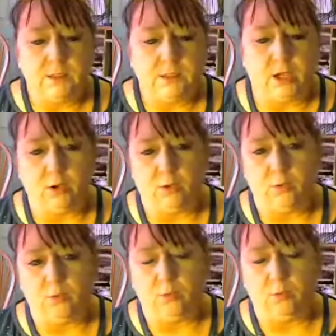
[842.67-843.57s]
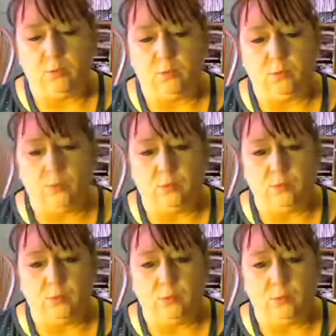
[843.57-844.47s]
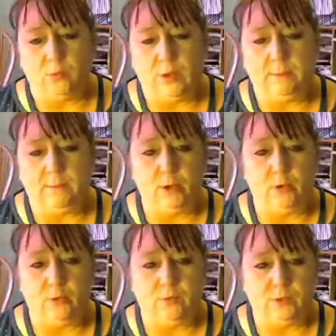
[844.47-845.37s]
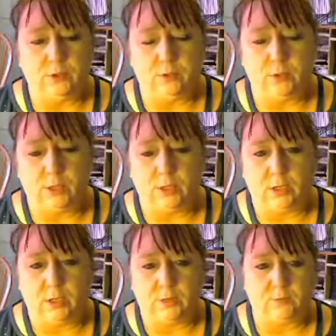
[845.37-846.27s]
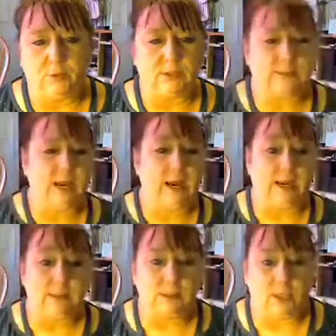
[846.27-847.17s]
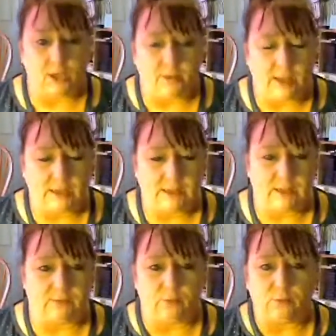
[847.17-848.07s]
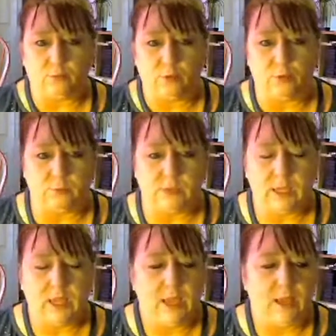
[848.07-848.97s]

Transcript: So we moved to it was a tanning salon that had several rooms,